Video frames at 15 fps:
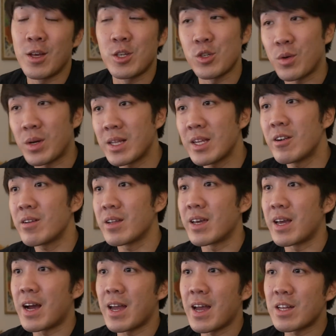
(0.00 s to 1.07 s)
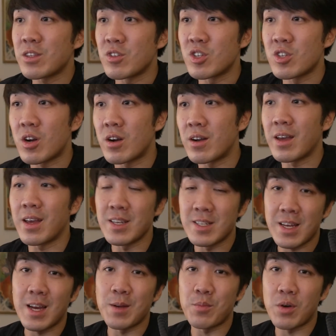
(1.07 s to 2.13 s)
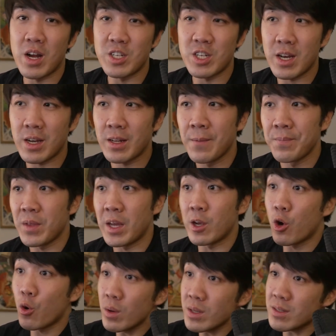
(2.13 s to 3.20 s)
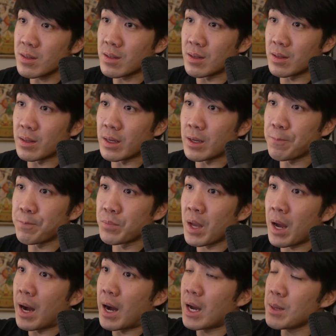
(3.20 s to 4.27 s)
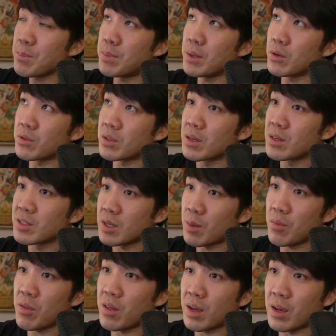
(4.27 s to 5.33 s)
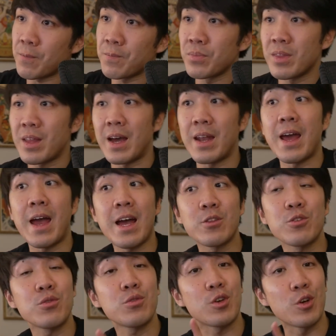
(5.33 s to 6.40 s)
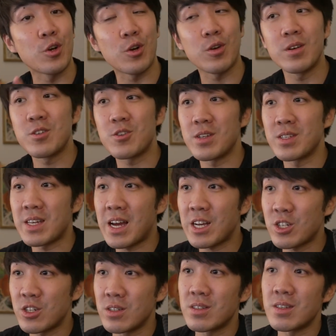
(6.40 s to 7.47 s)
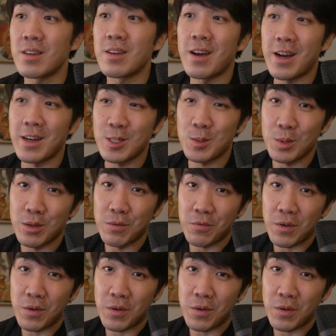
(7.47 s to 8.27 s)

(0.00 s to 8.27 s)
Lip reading: So clearly I had to start a side project. And coincidentally, I built something that handled concurrent transactions in a high-speed